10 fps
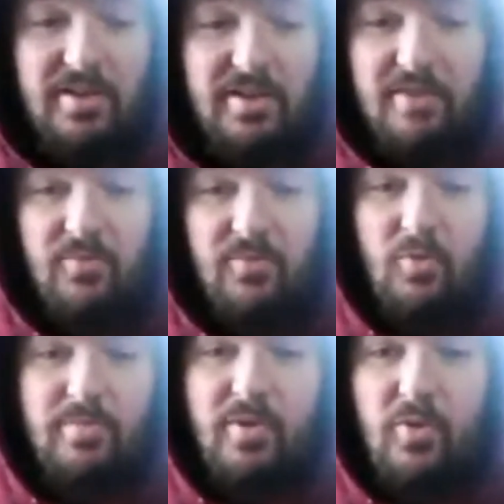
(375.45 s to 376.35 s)
I kind of
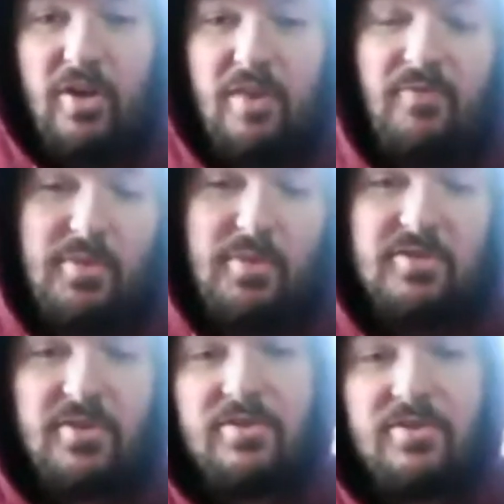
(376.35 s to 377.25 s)
worked my way up from an
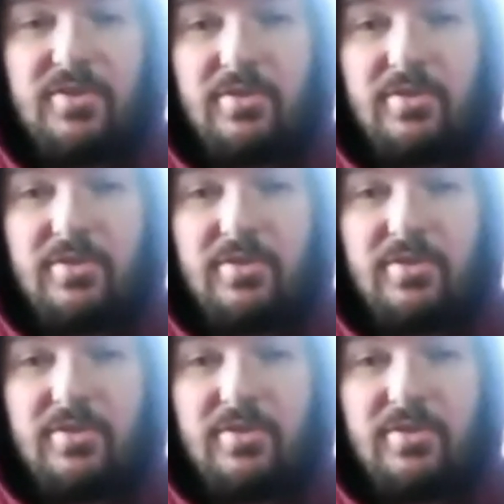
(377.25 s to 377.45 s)
intern